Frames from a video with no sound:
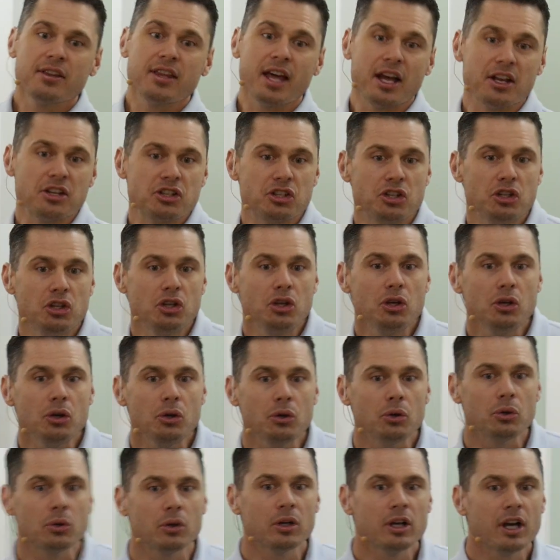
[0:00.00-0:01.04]
that
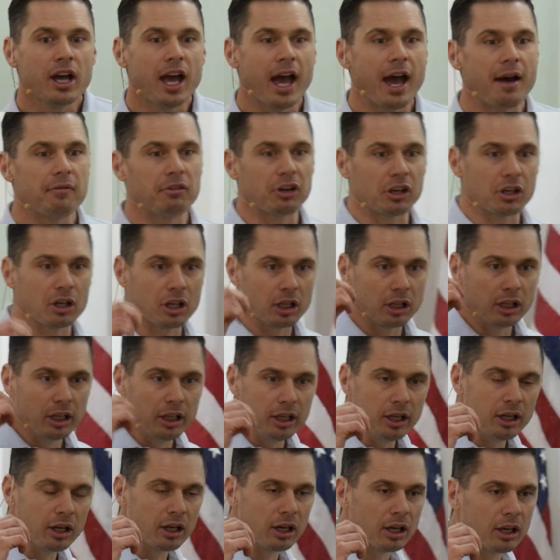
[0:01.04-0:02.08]
you have a
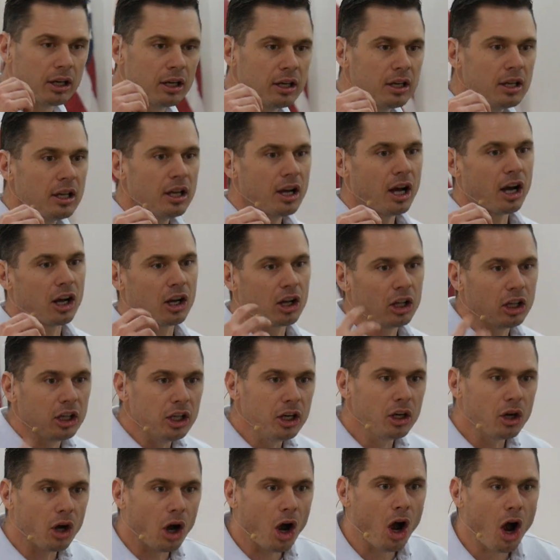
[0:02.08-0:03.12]
clear
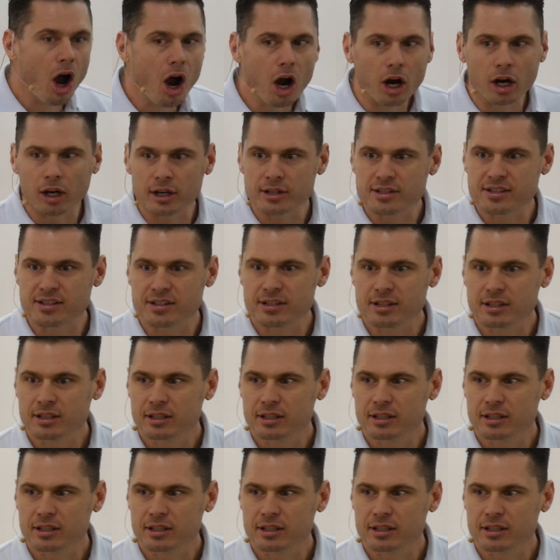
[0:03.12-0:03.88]
heart,